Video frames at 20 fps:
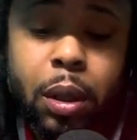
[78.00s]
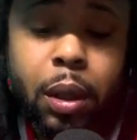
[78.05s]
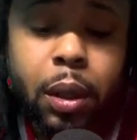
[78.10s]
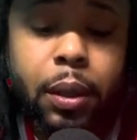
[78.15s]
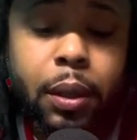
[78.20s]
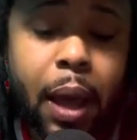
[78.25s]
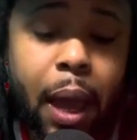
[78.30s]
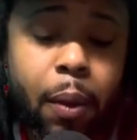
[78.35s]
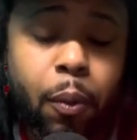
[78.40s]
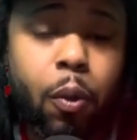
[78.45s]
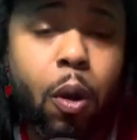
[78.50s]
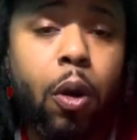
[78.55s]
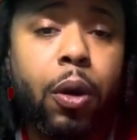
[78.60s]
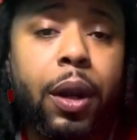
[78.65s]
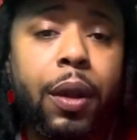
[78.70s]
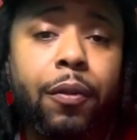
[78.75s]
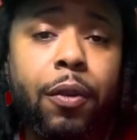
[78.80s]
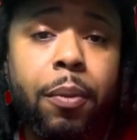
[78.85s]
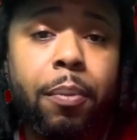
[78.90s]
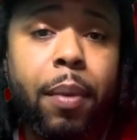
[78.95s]
They
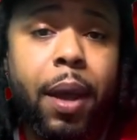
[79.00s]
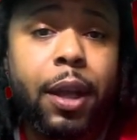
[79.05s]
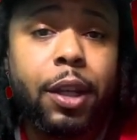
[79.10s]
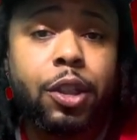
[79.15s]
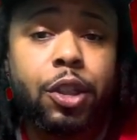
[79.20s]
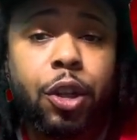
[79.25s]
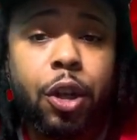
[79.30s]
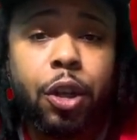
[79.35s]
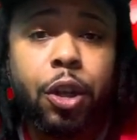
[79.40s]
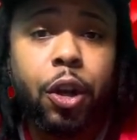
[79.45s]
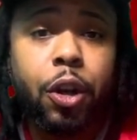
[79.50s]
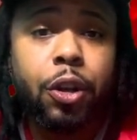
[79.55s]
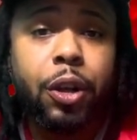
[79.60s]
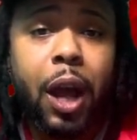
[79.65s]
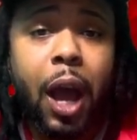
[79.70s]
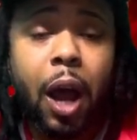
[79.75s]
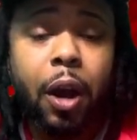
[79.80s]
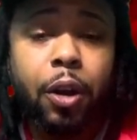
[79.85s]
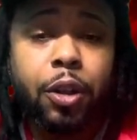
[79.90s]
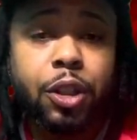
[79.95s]
won't even make sure your
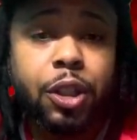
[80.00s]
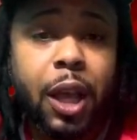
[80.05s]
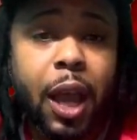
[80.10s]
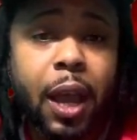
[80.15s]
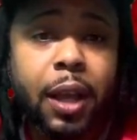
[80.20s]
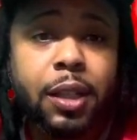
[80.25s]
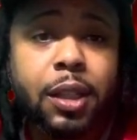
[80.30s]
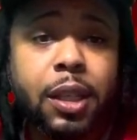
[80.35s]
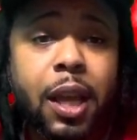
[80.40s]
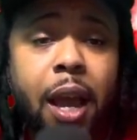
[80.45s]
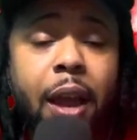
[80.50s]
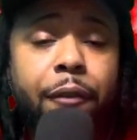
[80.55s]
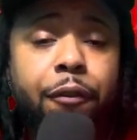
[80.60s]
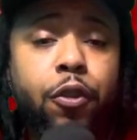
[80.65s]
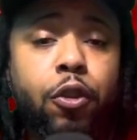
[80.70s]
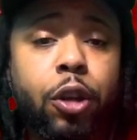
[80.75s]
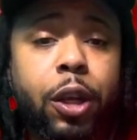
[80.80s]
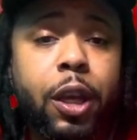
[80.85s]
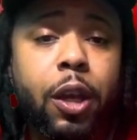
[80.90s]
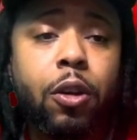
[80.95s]
daughter, say if
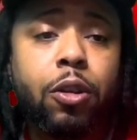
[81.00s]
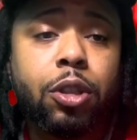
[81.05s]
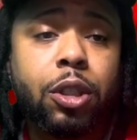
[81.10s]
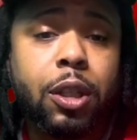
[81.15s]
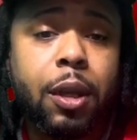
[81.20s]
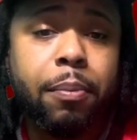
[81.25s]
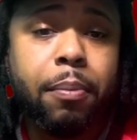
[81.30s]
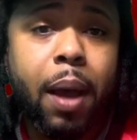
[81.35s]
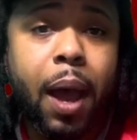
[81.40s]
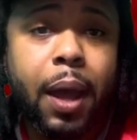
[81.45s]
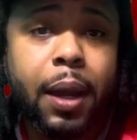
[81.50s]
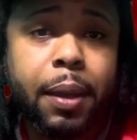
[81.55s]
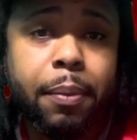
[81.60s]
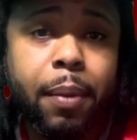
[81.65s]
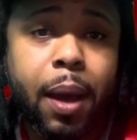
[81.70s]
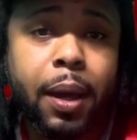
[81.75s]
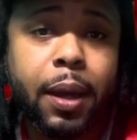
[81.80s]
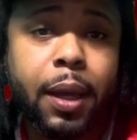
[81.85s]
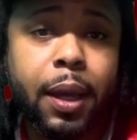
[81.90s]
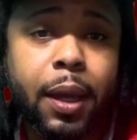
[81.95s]
you kill somebody,
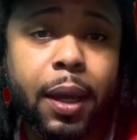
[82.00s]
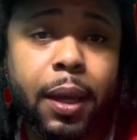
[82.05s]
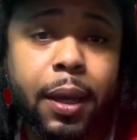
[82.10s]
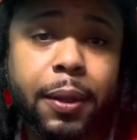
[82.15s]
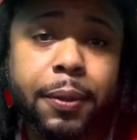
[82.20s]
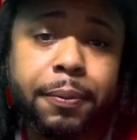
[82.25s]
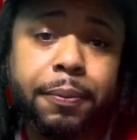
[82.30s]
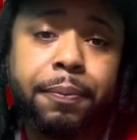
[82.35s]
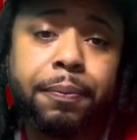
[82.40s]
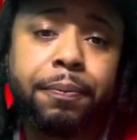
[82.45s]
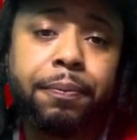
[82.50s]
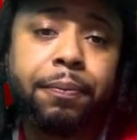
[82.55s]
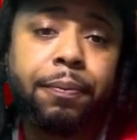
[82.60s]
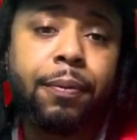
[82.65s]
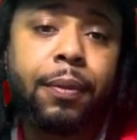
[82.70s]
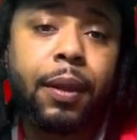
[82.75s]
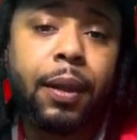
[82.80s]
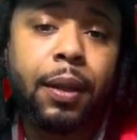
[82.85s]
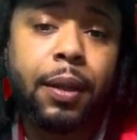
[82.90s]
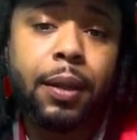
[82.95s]
my nigga.
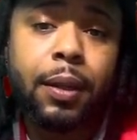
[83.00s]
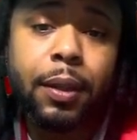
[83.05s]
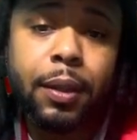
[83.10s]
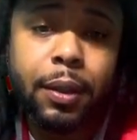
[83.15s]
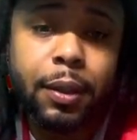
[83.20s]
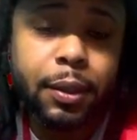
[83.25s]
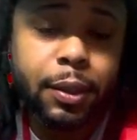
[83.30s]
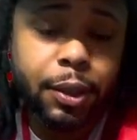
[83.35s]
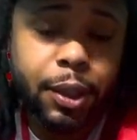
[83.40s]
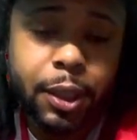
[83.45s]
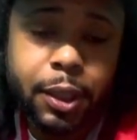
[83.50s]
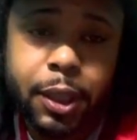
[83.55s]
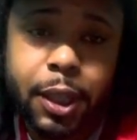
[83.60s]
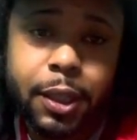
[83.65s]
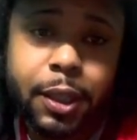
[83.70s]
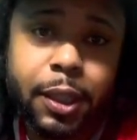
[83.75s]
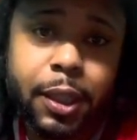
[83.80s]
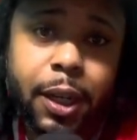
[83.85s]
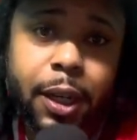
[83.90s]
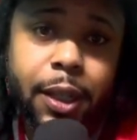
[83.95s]
Just
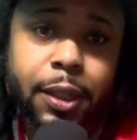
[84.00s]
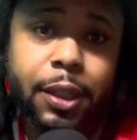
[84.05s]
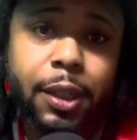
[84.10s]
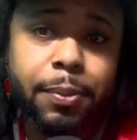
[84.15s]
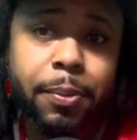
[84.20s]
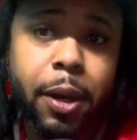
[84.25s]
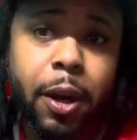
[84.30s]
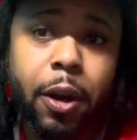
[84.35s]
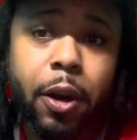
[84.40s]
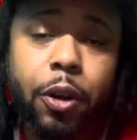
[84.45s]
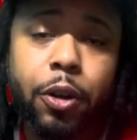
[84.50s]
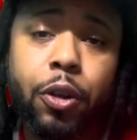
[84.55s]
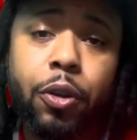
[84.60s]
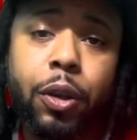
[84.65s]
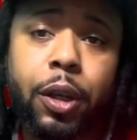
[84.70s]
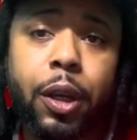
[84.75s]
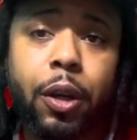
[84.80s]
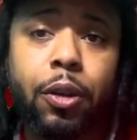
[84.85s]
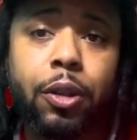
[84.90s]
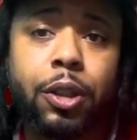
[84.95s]
listen to this scenario. You
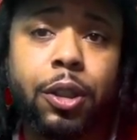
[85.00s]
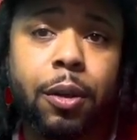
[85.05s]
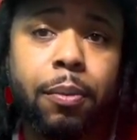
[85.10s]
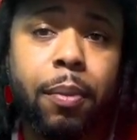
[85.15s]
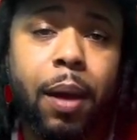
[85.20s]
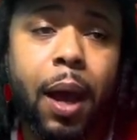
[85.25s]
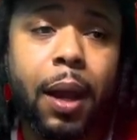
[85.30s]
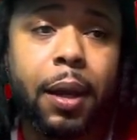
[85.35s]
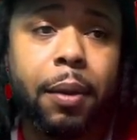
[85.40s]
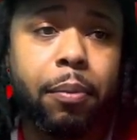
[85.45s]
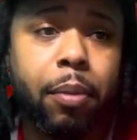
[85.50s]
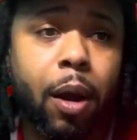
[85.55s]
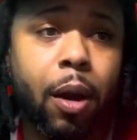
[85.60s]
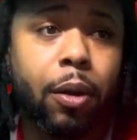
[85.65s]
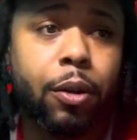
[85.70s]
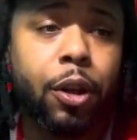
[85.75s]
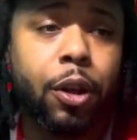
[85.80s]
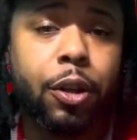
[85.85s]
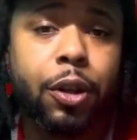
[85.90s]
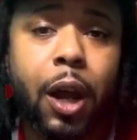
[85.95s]
kill somebody,
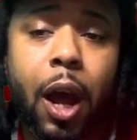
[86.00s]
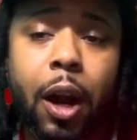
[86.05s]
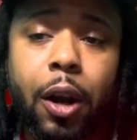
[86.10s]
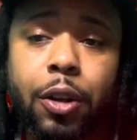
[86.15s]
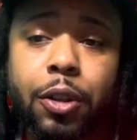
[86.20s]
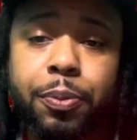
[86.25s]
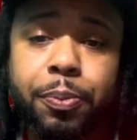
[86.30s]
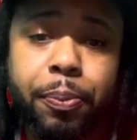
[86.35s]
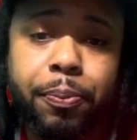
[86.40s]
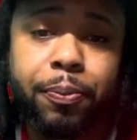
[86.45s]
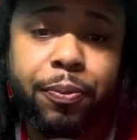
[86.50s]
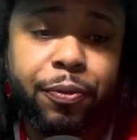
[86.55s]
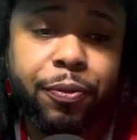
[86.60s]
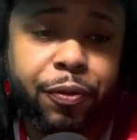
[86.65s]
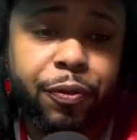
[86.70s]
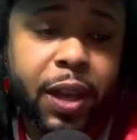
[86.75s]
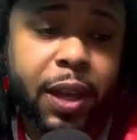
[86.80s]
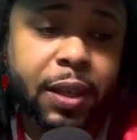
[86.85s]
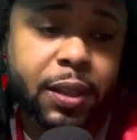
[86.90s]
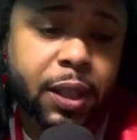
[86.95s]
bro. Your daughter's
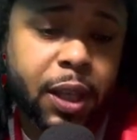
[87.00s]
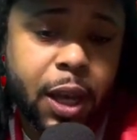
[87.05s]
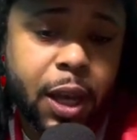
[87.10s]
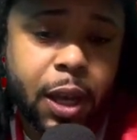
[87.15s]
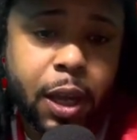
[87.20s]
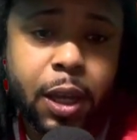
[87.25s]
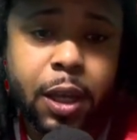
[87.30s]
15.